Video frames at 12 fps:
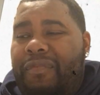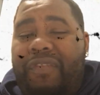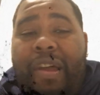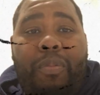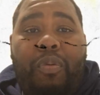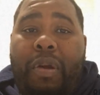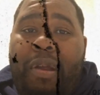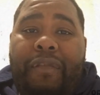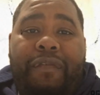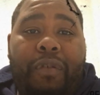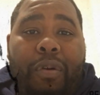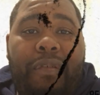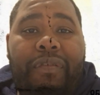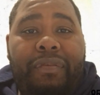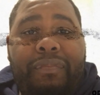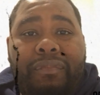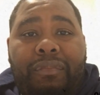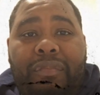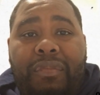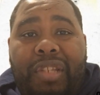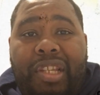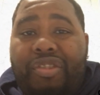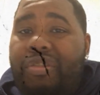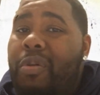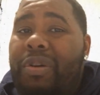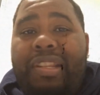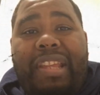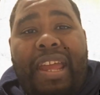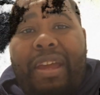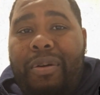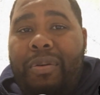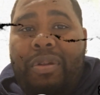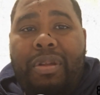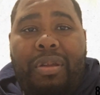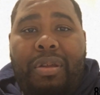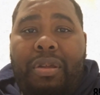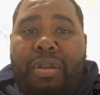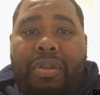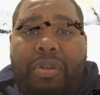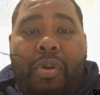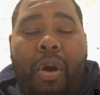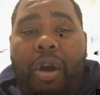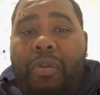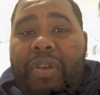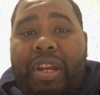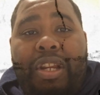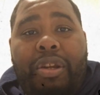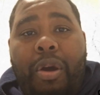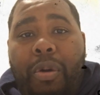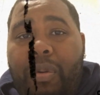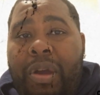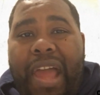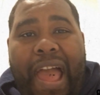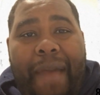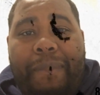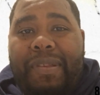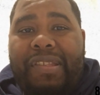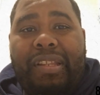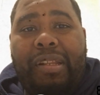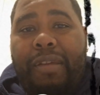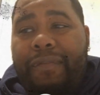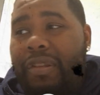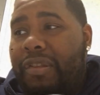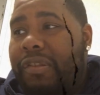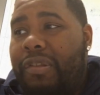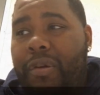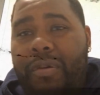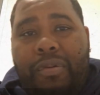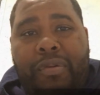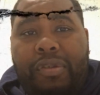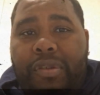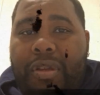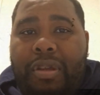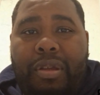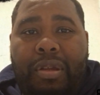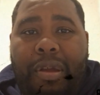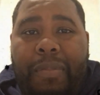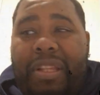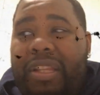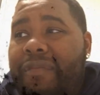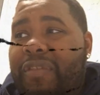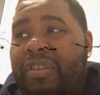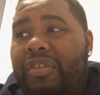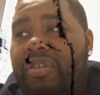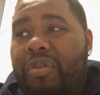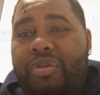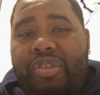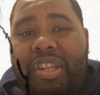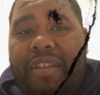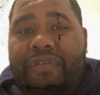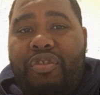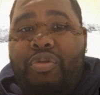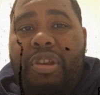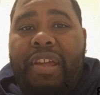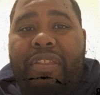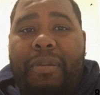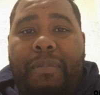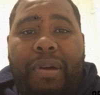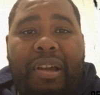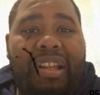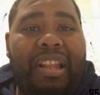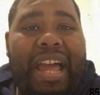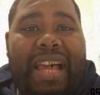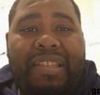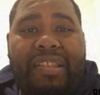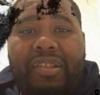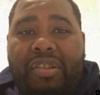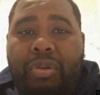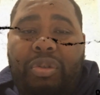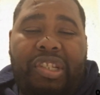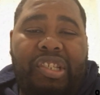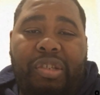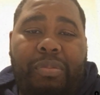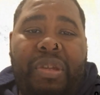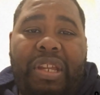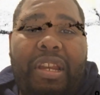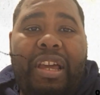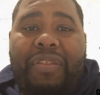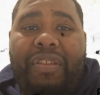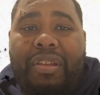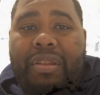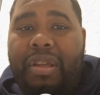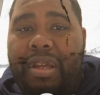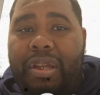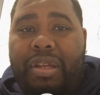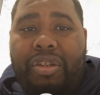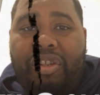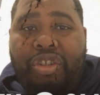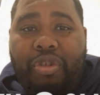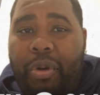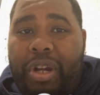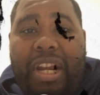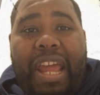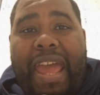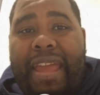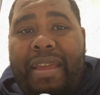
February 4th is going down. You already know what happens in Lift Your Souls. I mean, Lift Your Souls gives you nothing but classics, so this should be nothing short of that.